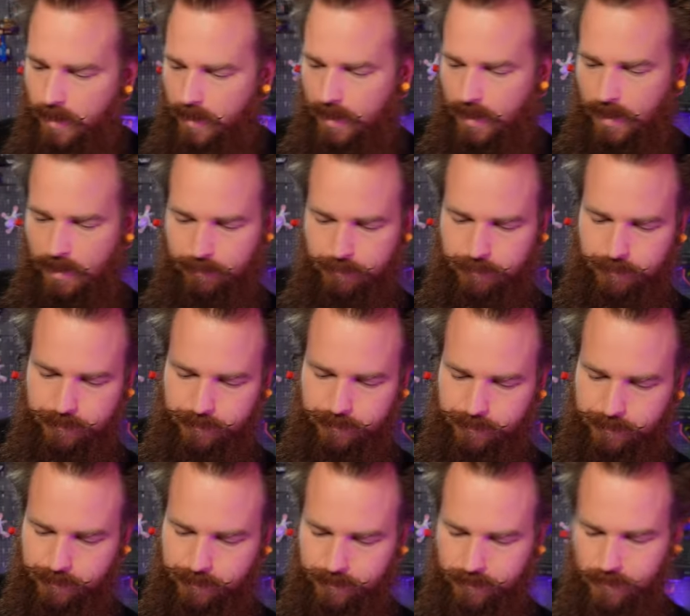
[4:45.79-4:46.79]
Um,
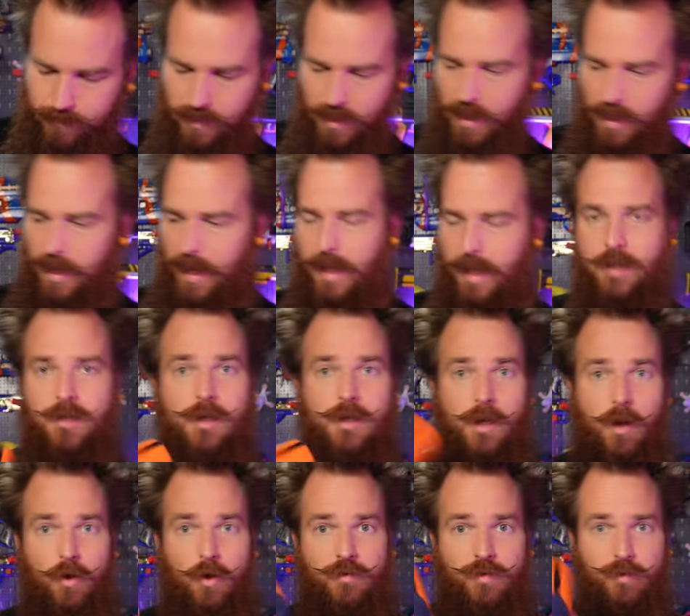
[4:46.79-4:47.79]
And, you
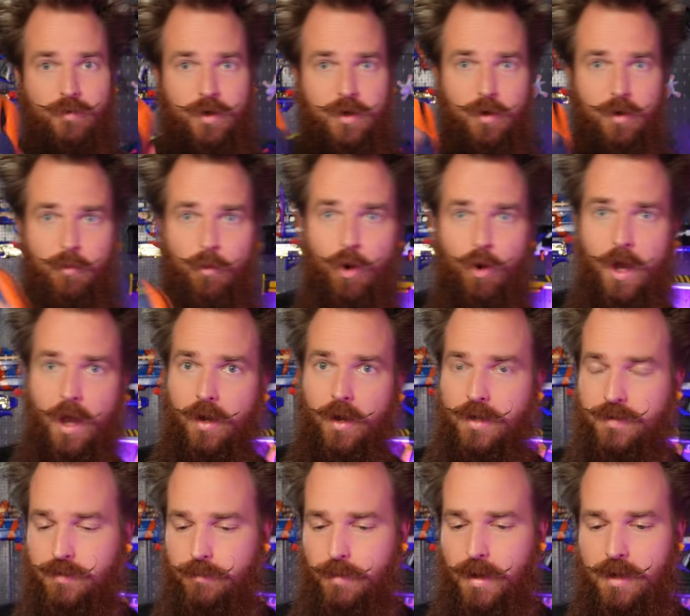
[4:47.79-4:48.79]
know, if you want to know more how
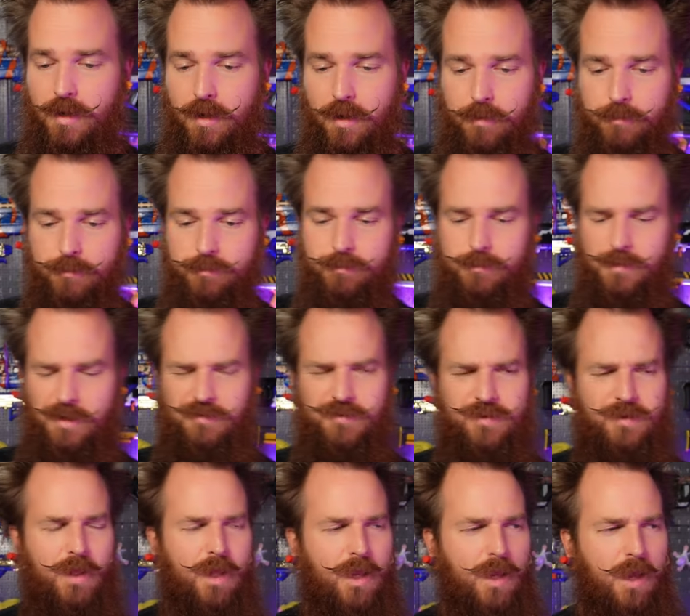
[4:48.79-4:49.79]
he's a mate, um, I
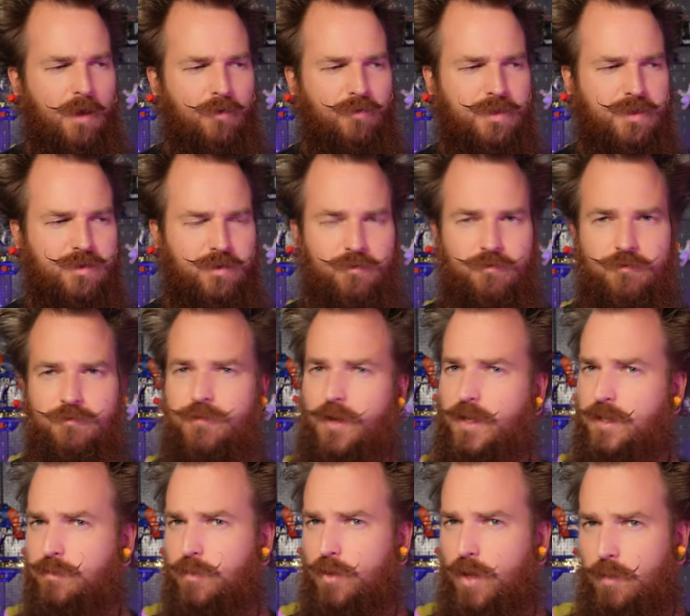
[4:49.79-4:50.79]
think Alpha's on
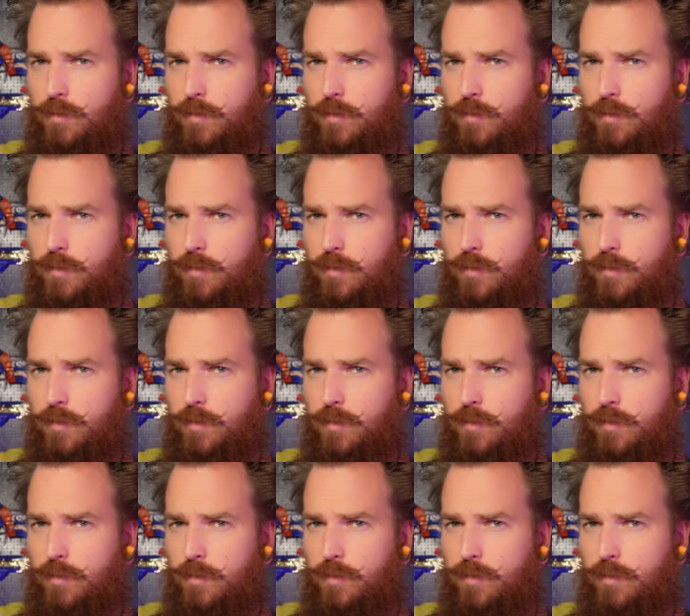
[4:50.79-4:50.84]
Facebook.